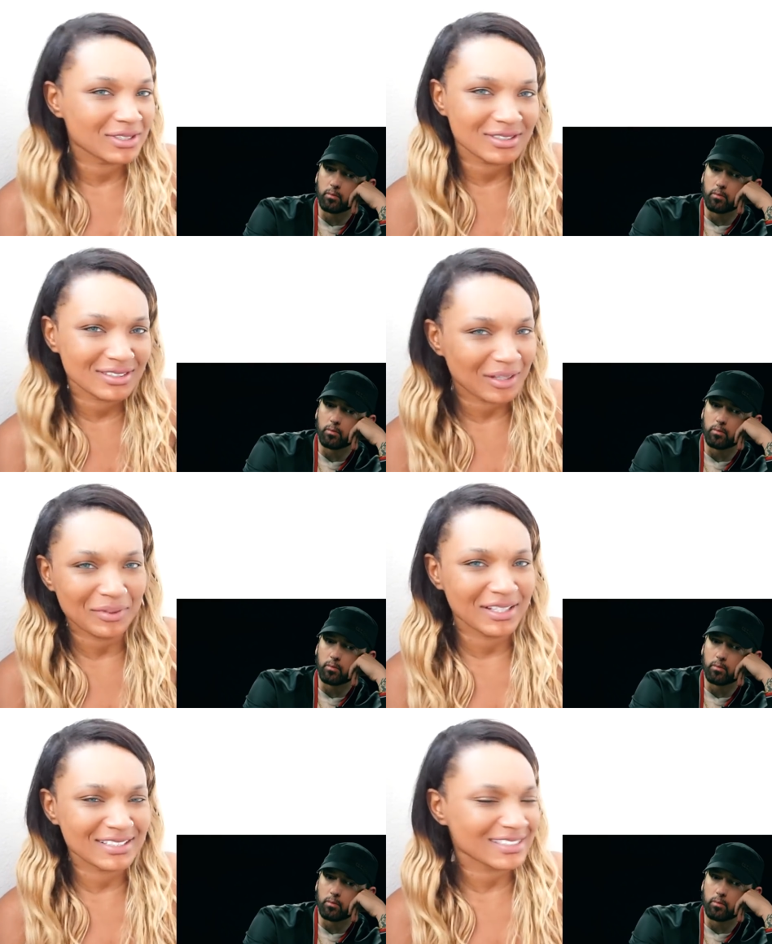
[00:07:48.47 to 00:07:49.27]
Speaker 1: was
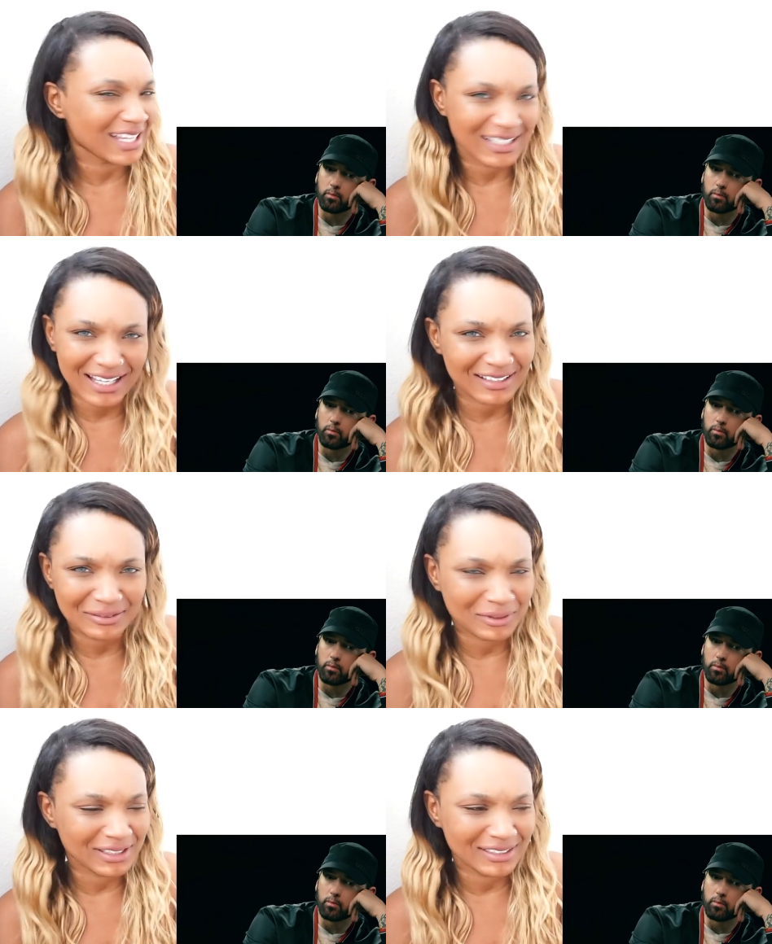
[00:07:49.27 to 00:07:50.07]
i mean isn't that like
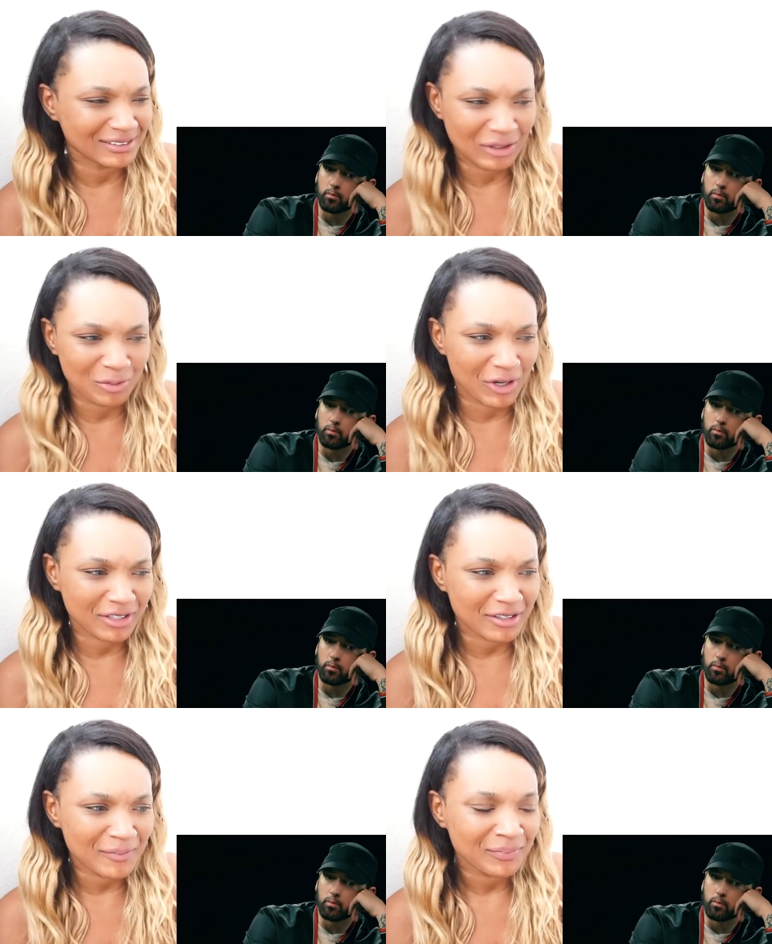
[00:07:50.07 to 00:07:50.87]
a really
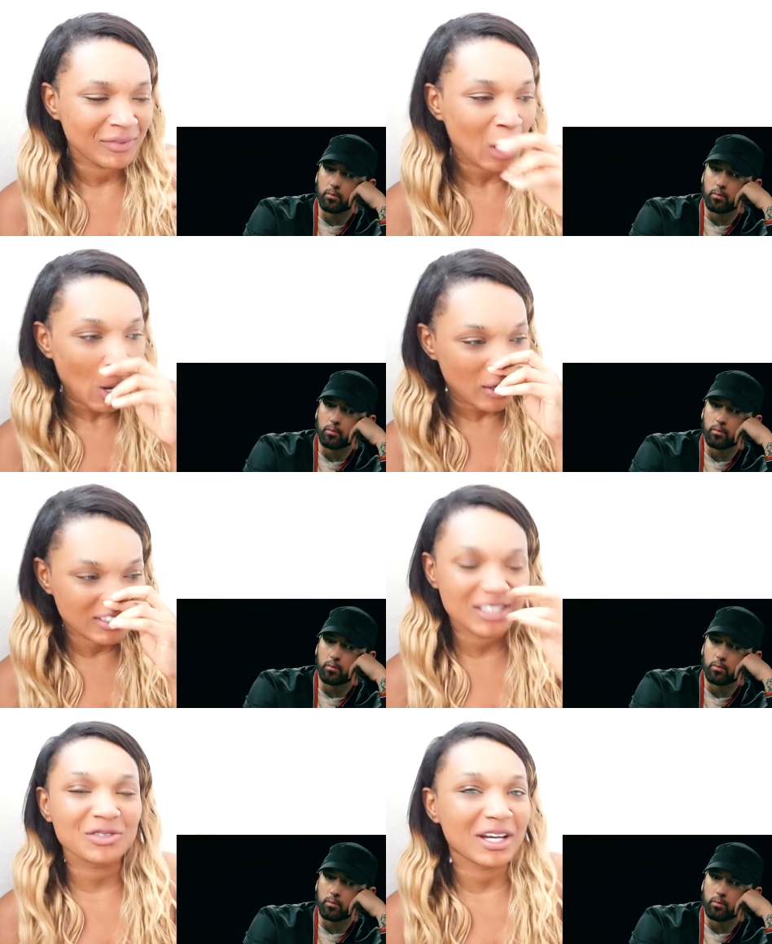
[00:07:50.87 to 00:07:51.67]
no-brainer
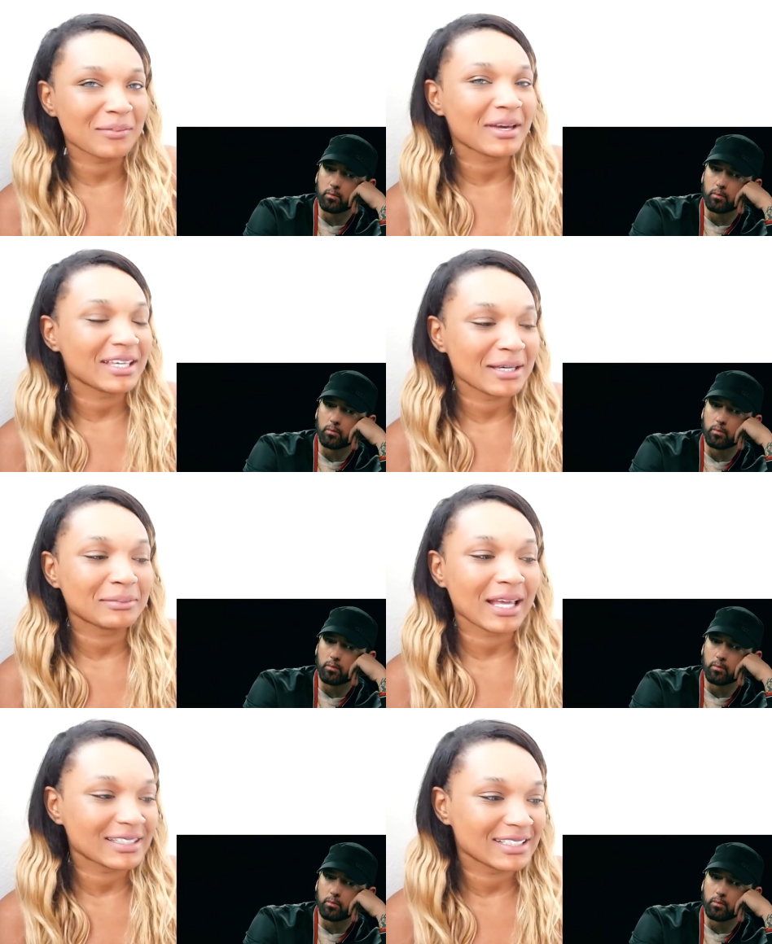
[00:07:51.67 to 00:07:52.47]
or is he trying to make
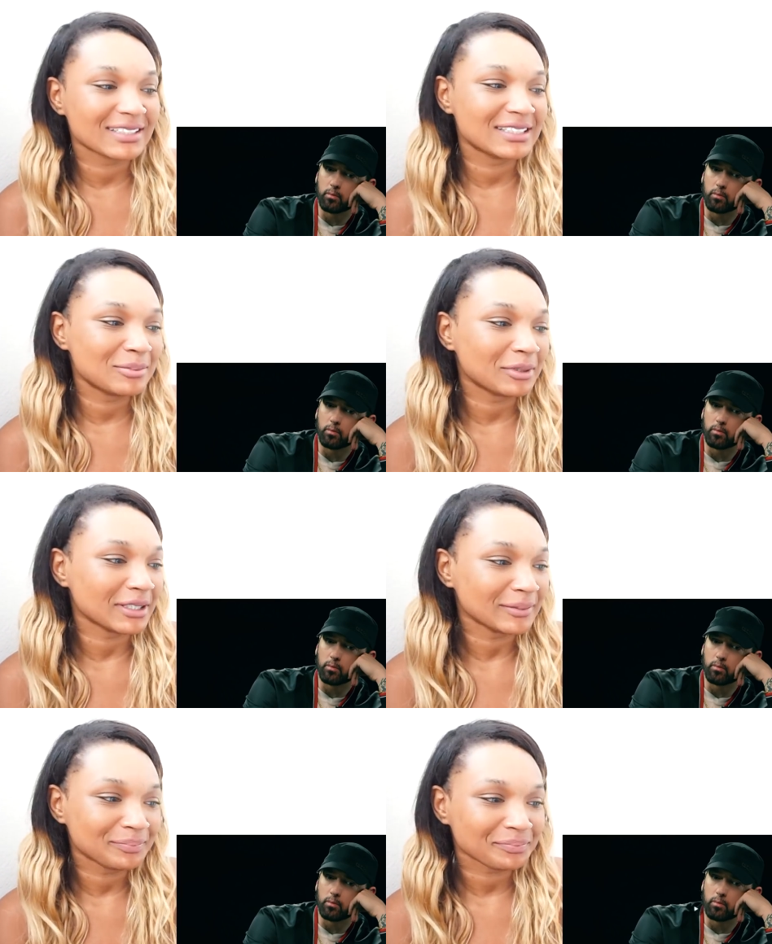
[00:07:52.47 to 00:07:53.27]
him like dig
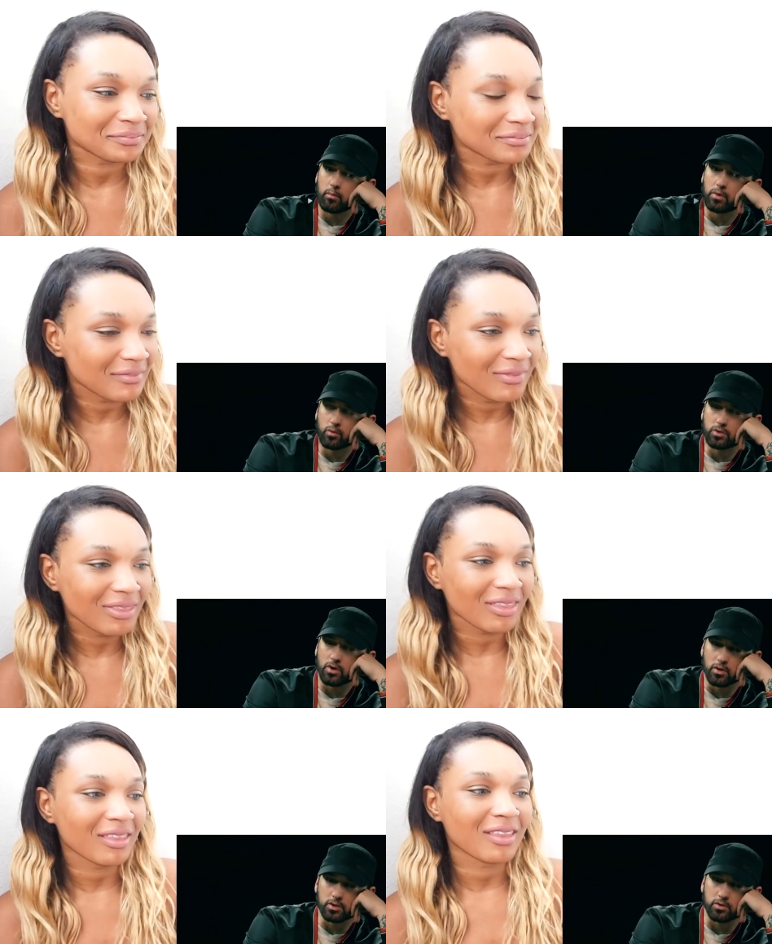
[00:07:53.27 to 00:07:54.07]
deeper
Speaker 2: it was
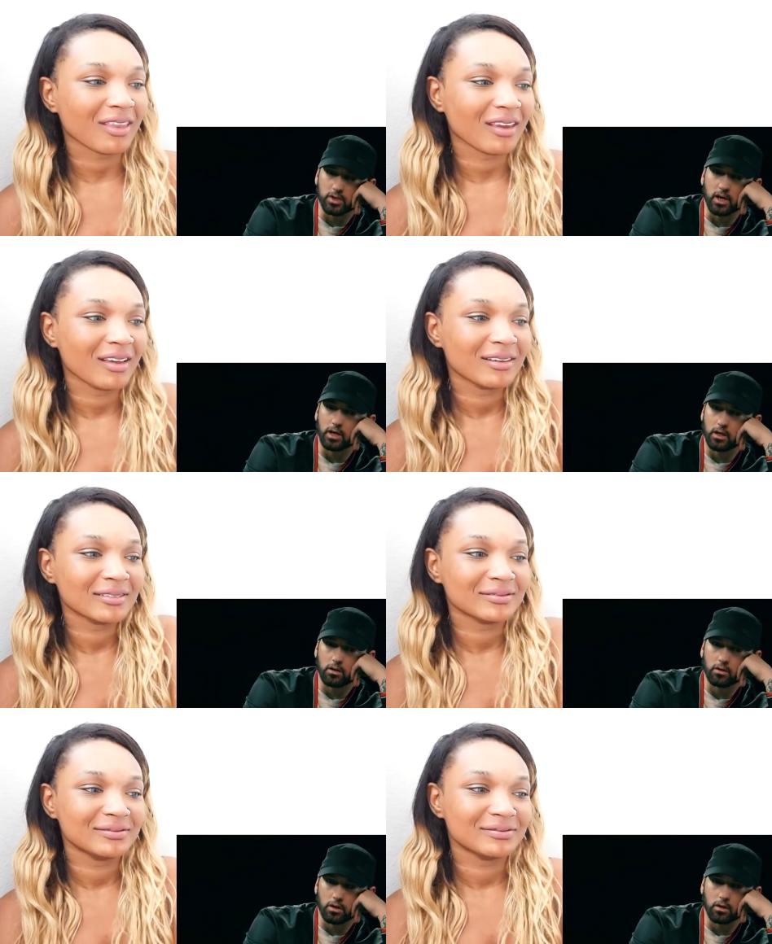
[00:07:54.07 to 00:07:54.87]
also saying
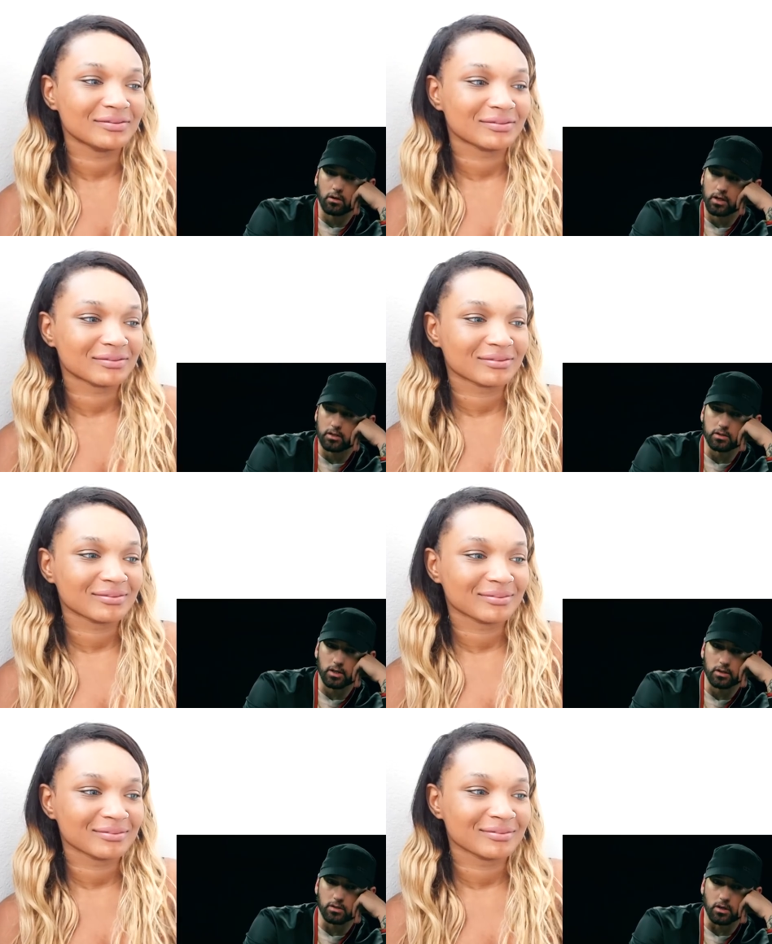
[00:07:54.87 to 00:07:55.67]
that, that his
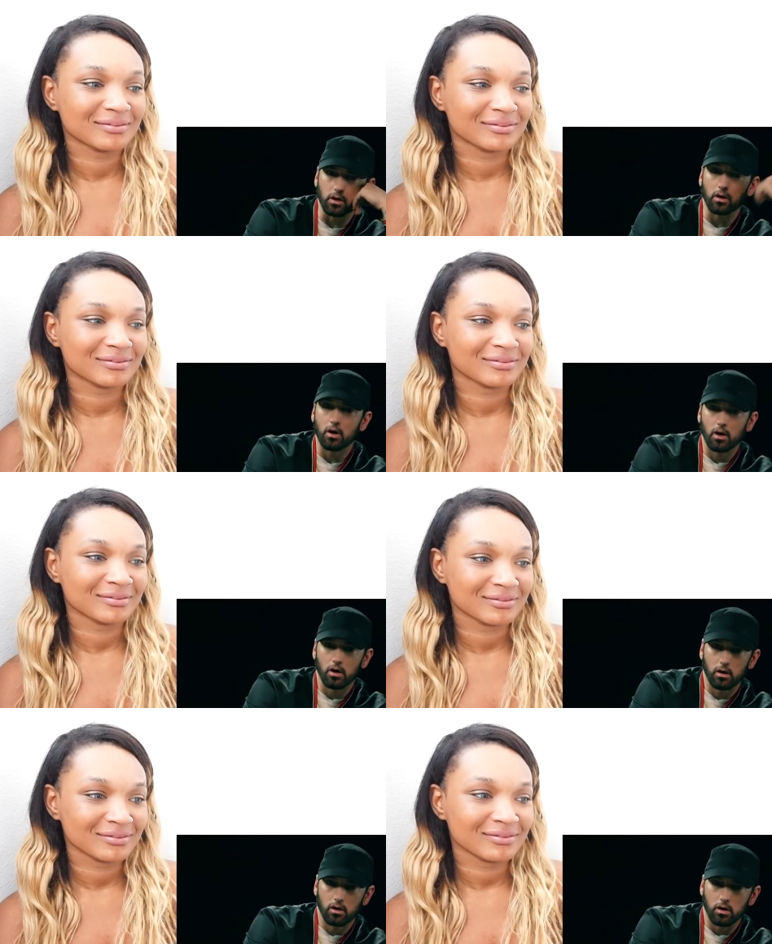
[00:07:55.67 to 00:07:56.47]
his
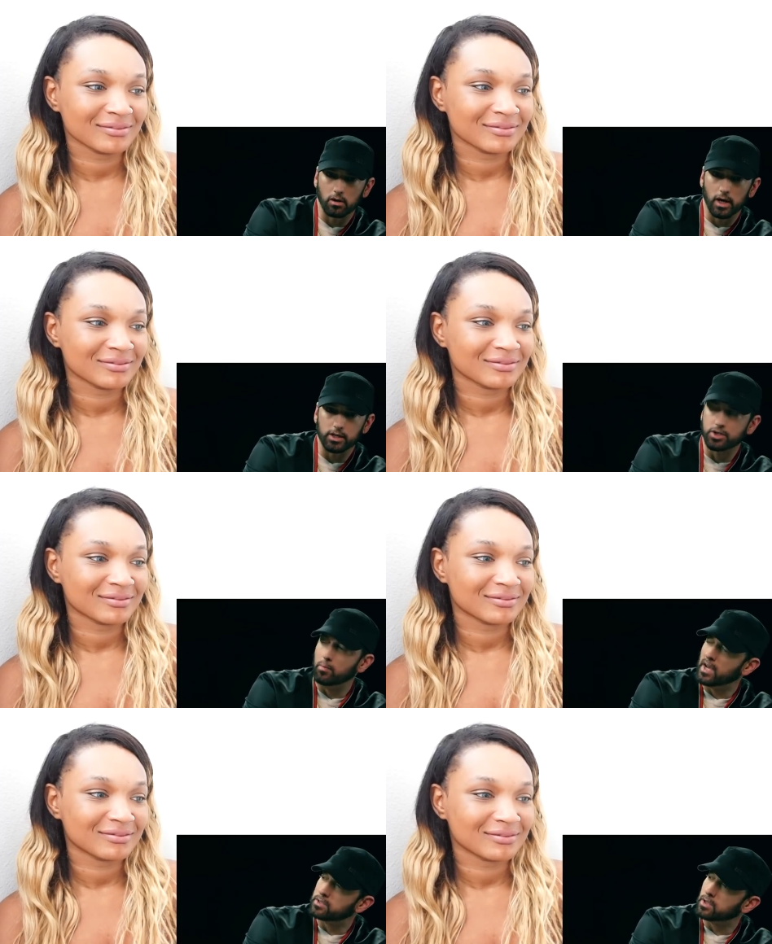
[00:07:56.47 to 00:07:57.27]
uh, alleged
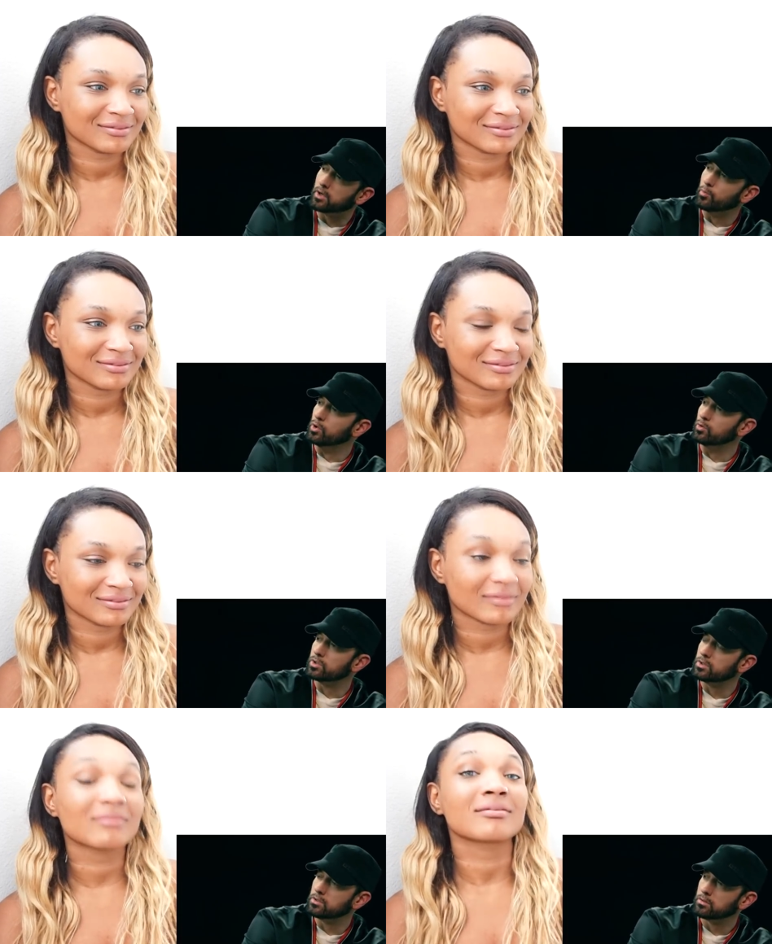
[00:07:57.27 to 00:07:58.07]
domestic
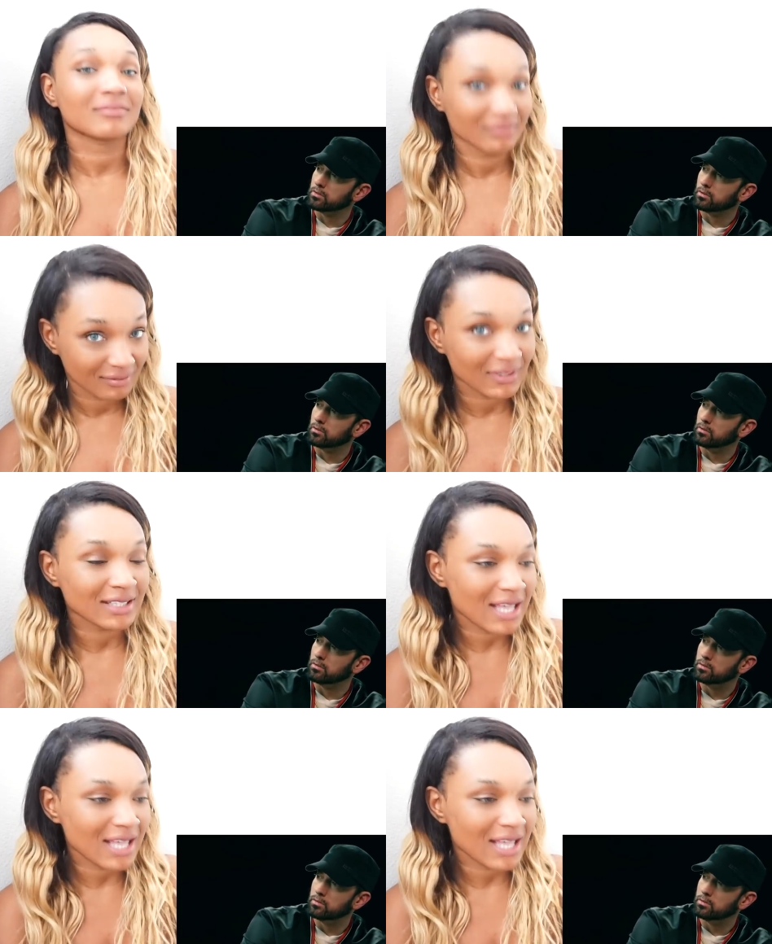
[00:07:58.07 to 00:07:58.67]
abuse mm, uh,